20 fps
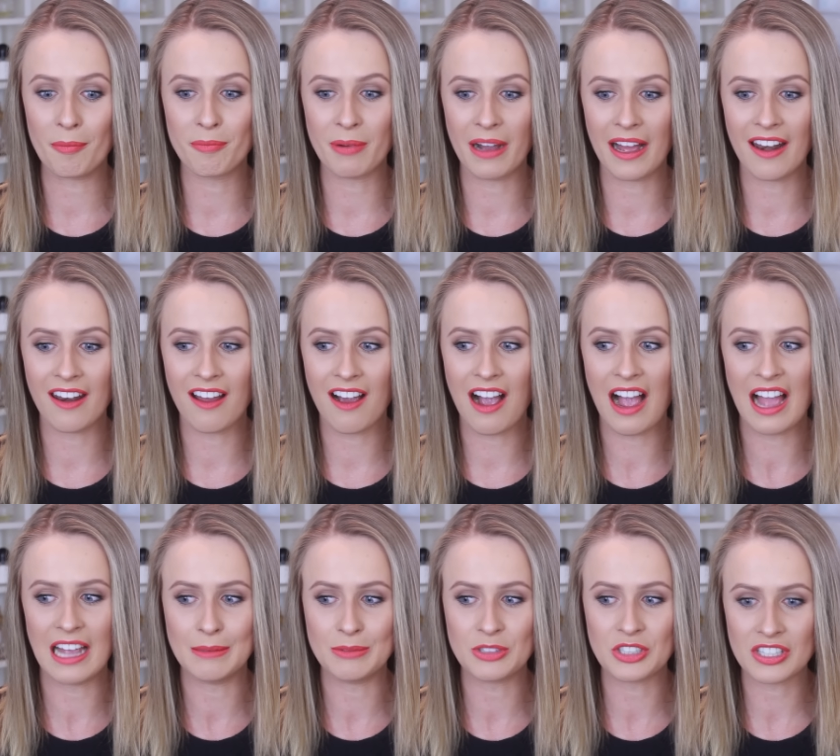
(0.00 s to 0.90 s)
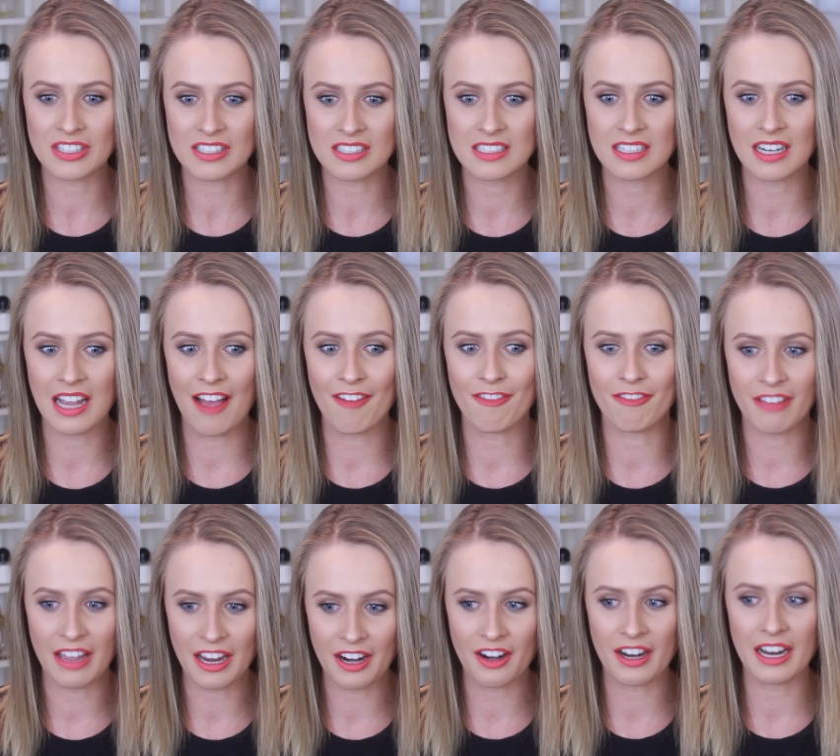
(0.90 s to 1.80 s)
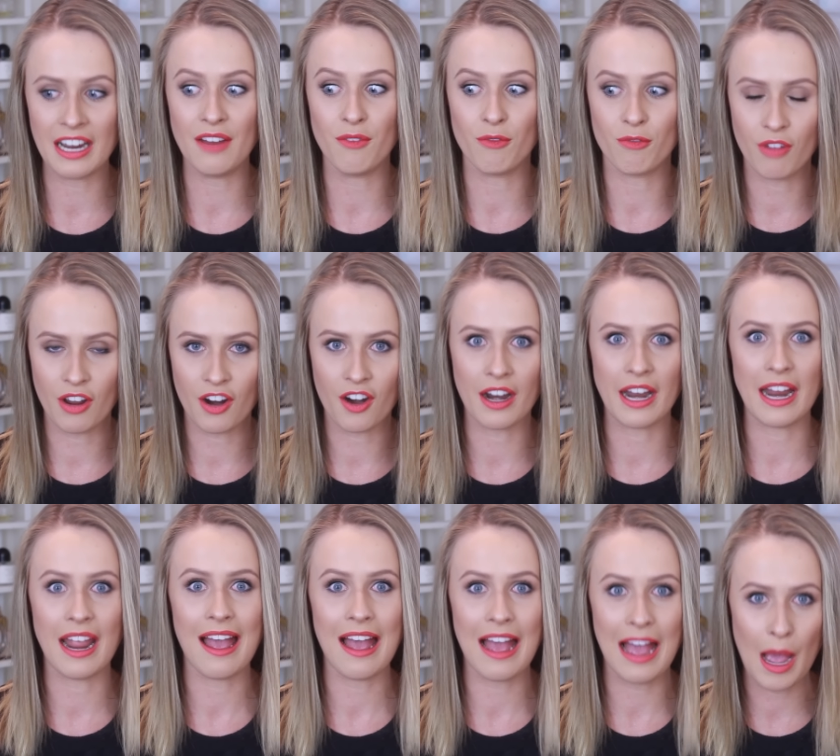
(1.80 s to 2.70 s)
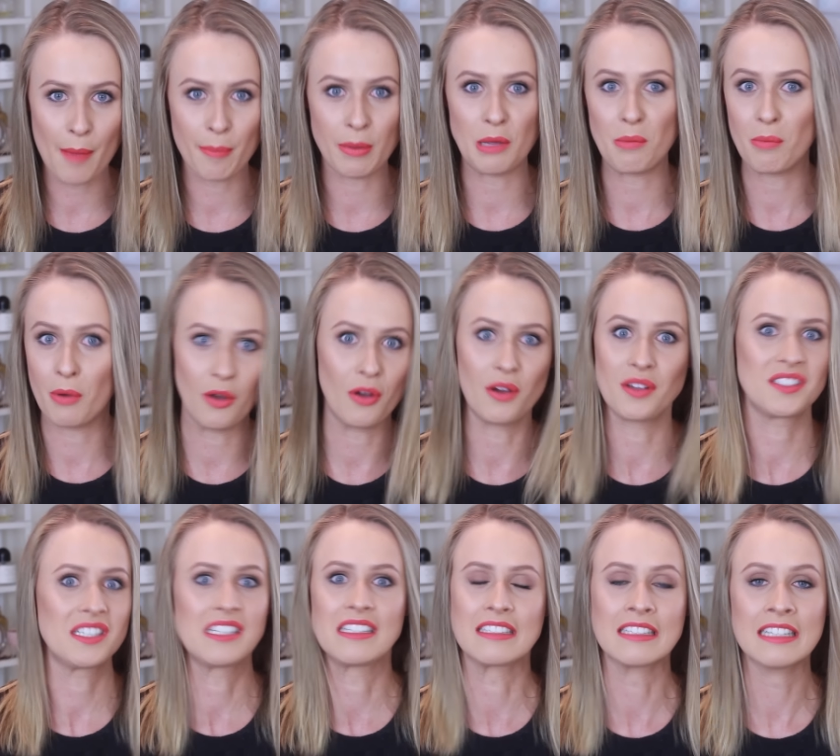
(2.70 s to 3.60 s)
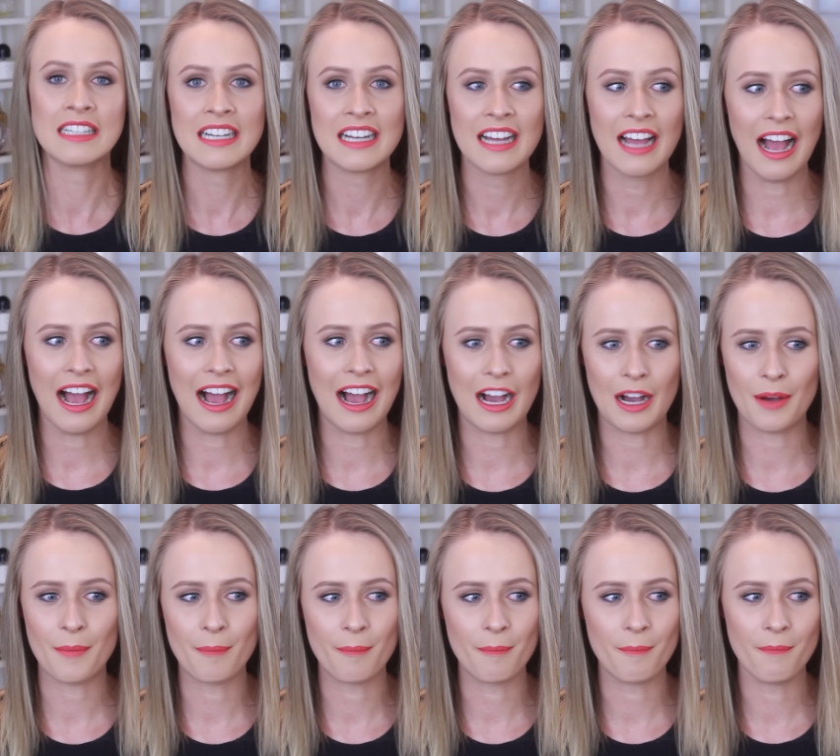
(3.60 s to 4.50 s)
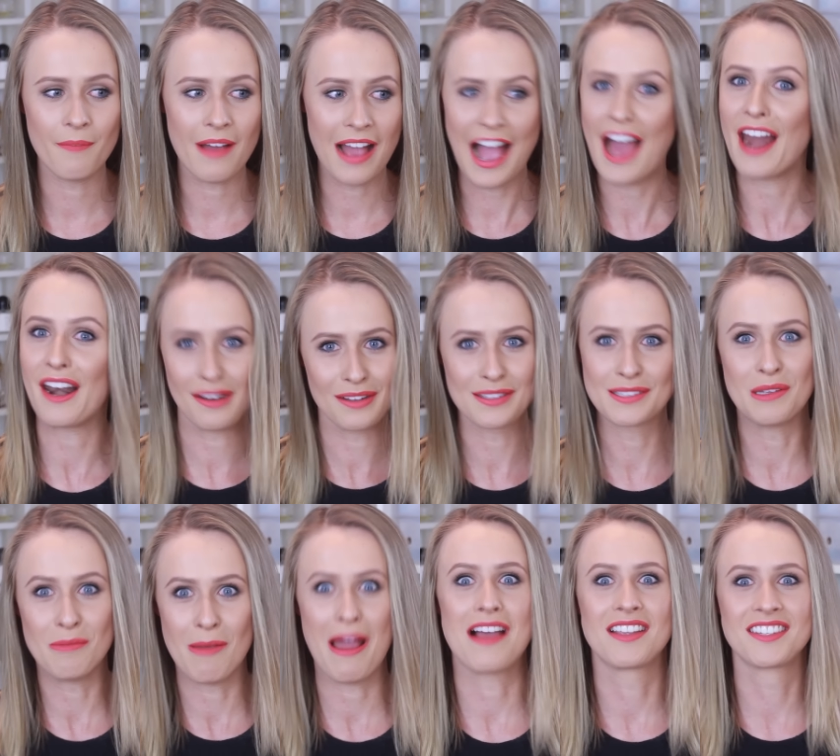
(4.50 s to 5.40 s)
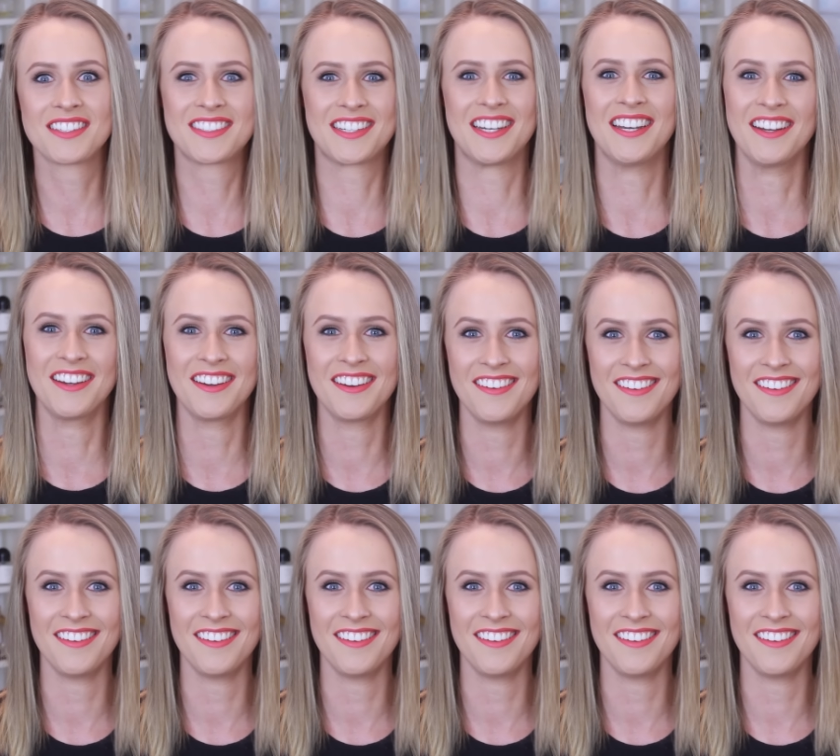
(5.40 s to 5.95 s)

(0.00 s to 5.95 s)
but I'm just a very, very happy person, and it's the best.